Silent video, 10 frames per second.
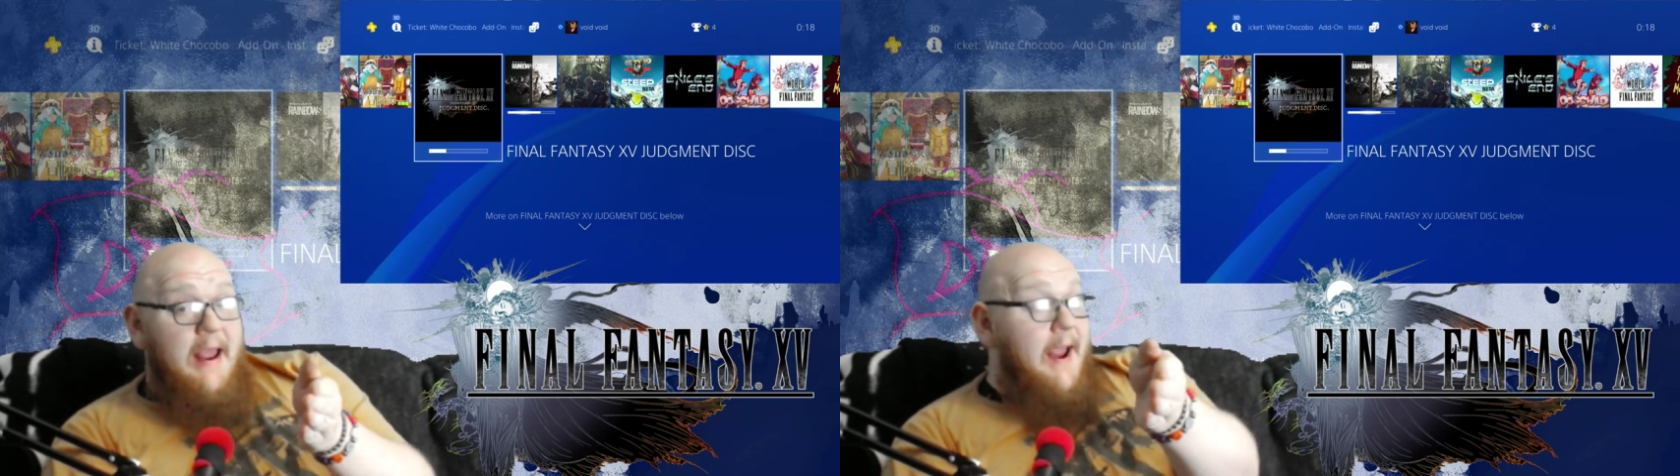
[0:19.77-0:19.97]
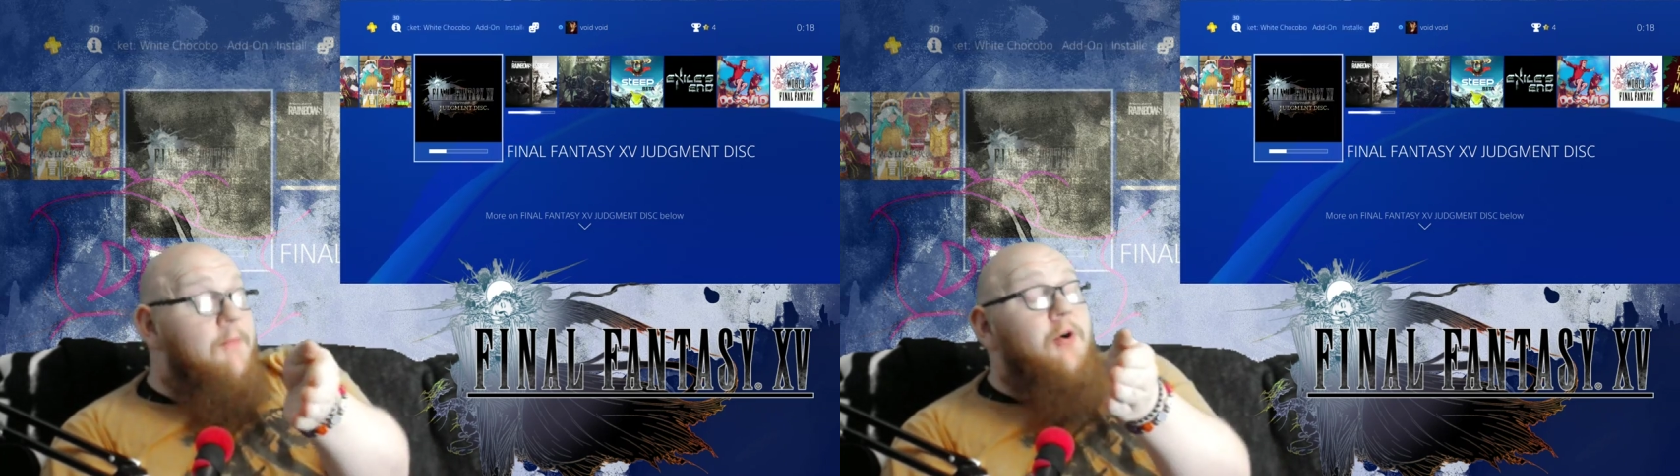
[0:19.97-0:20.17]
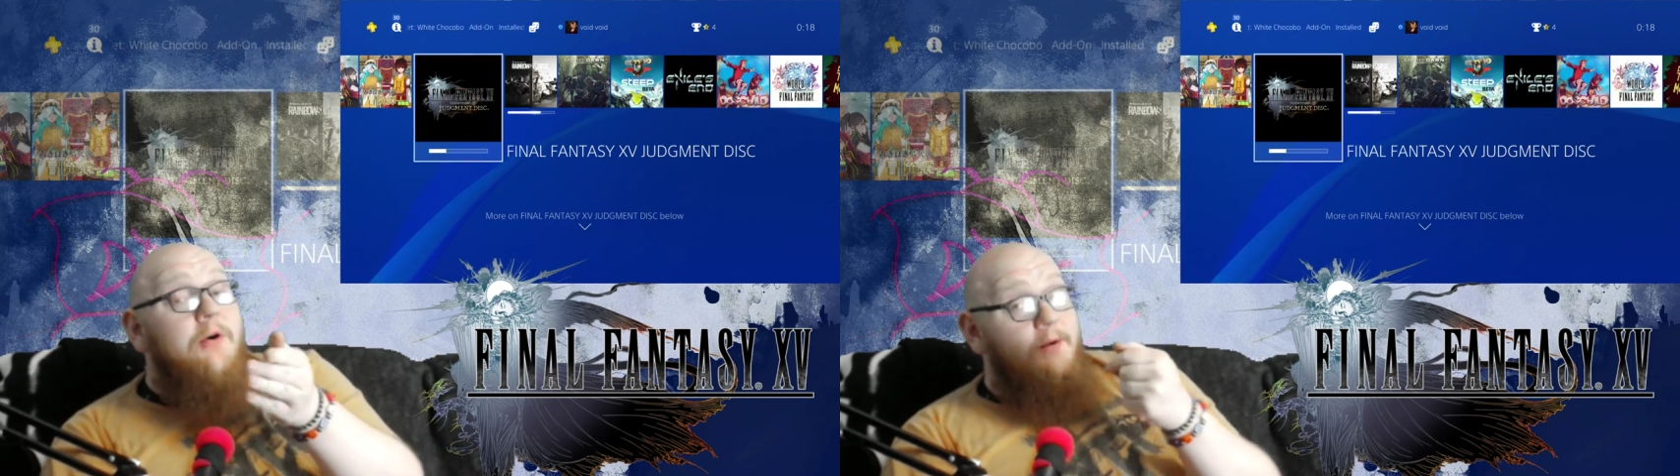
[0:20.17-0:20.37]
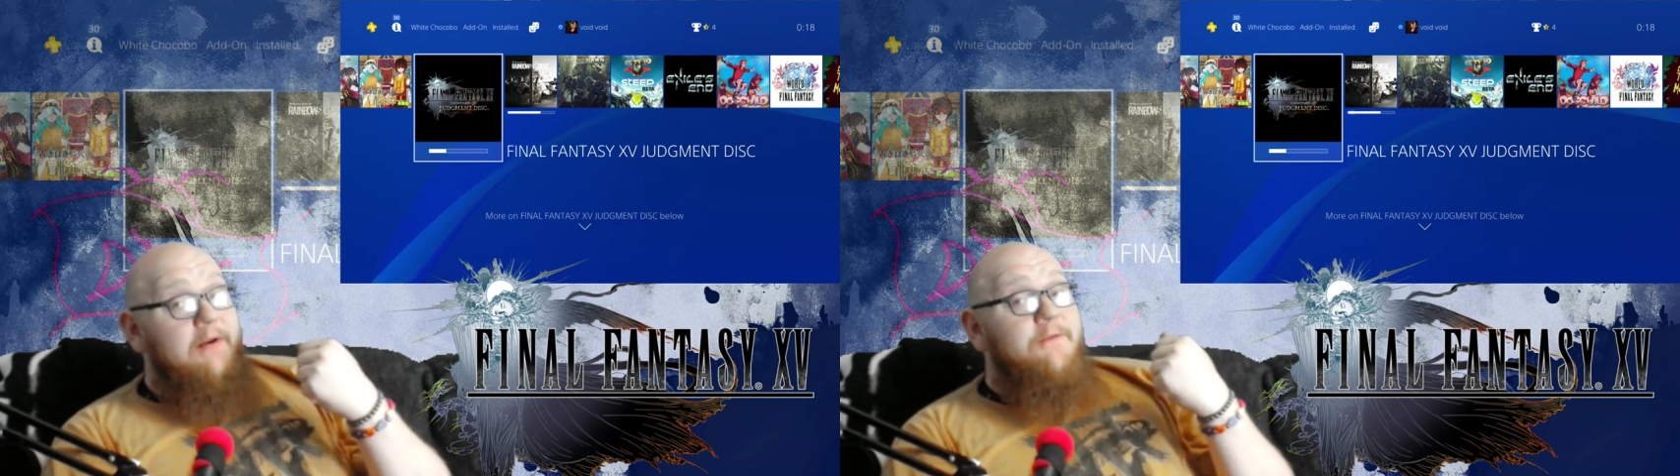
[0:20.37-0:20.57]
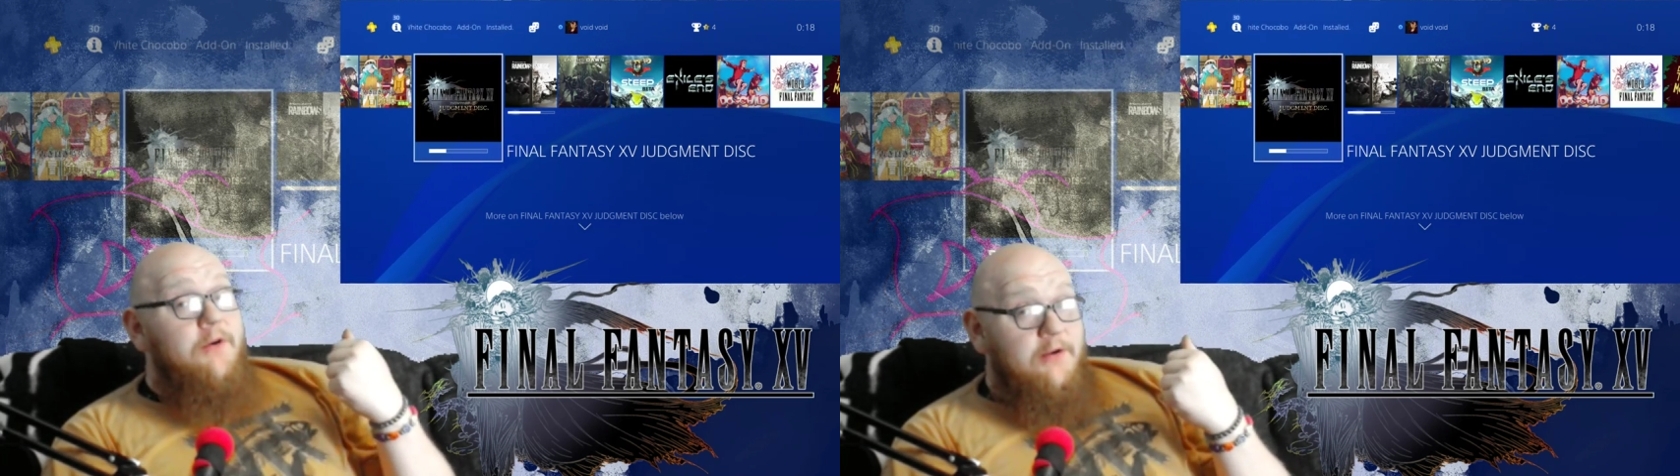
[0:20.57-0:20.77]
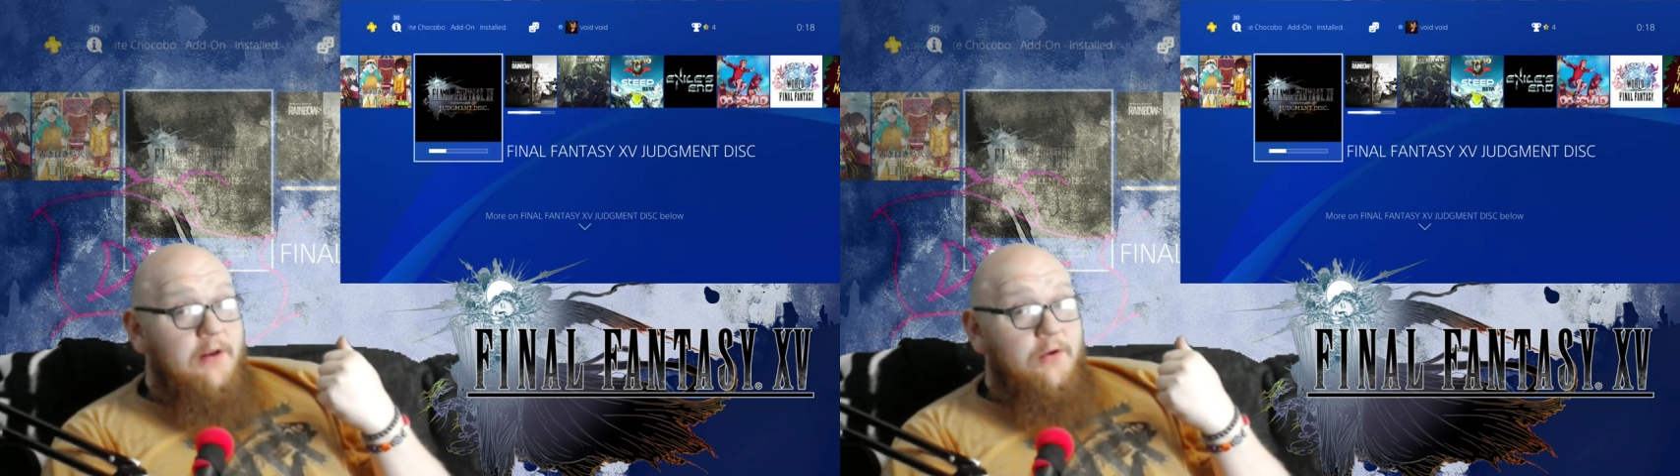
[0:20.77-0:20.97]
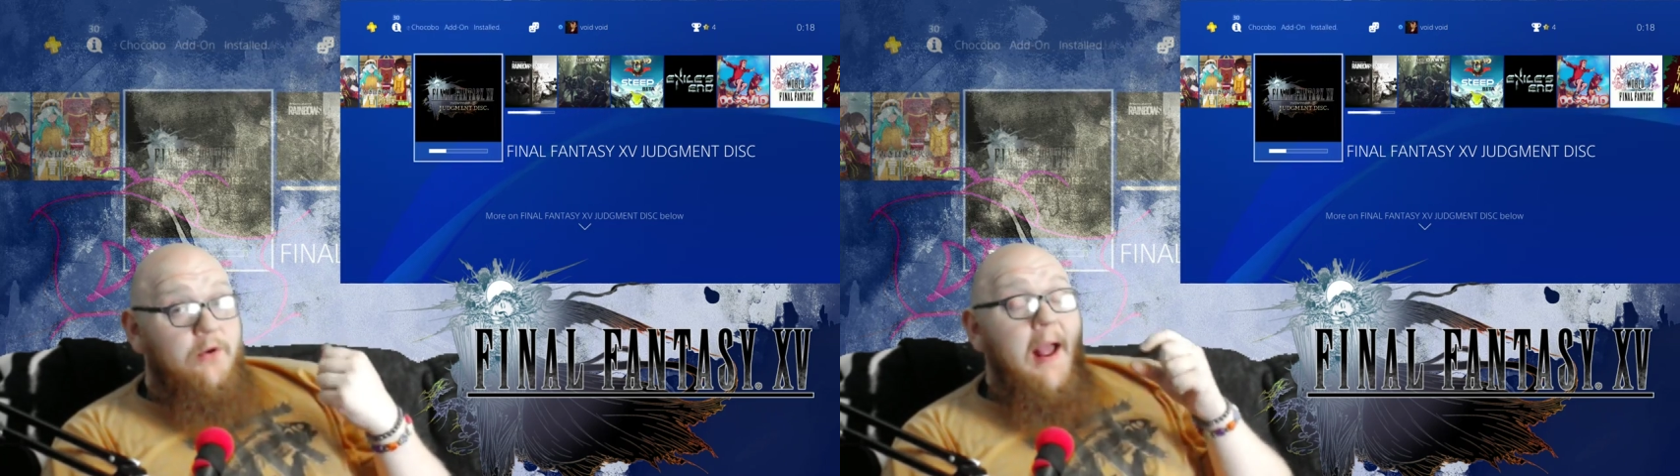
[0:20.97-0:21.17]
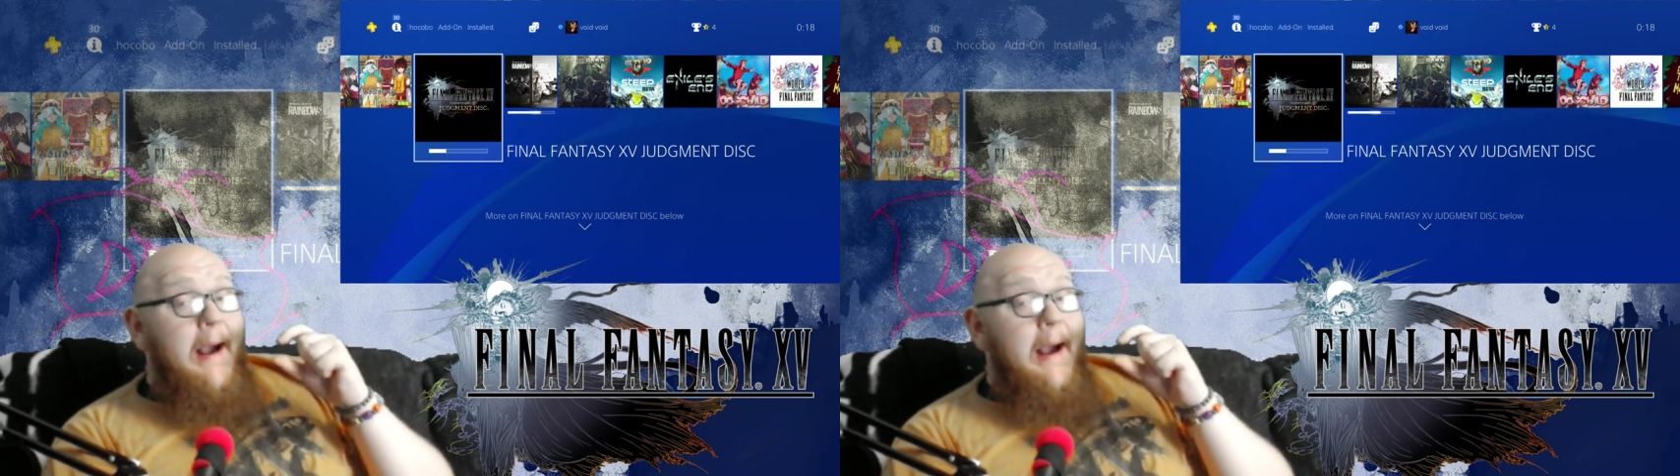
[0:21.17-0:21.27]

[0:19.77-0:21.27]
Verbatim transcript: I'm currently waiting for it to download.